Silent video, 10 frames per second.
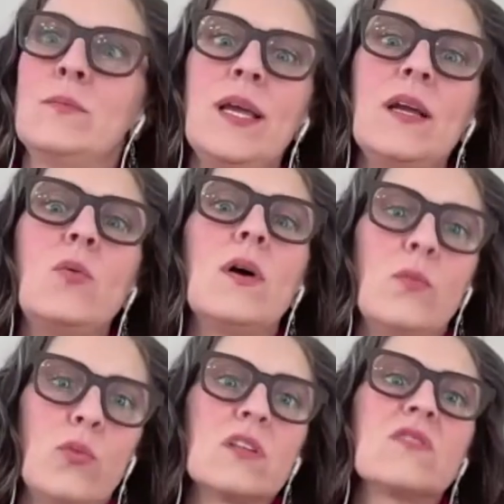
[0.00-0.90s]
pick
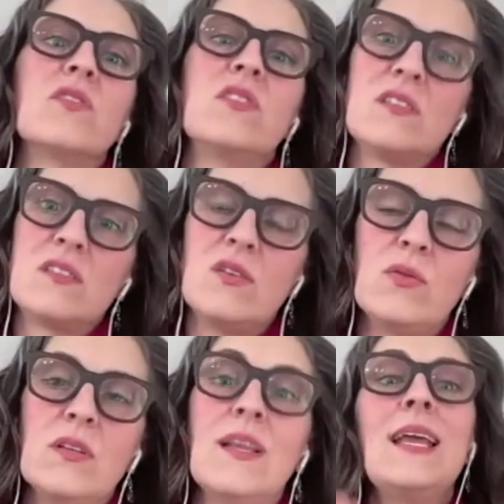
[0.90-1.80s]
what works for this
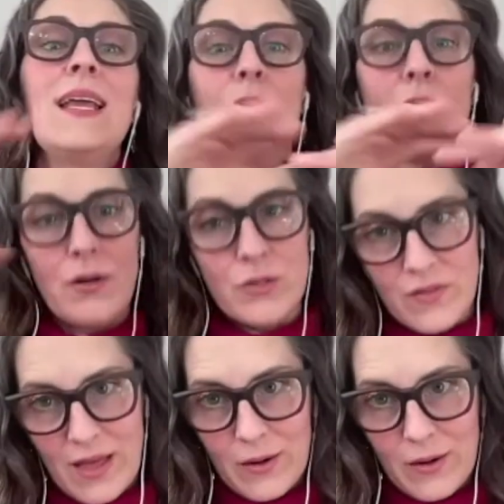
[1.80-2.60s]
student under that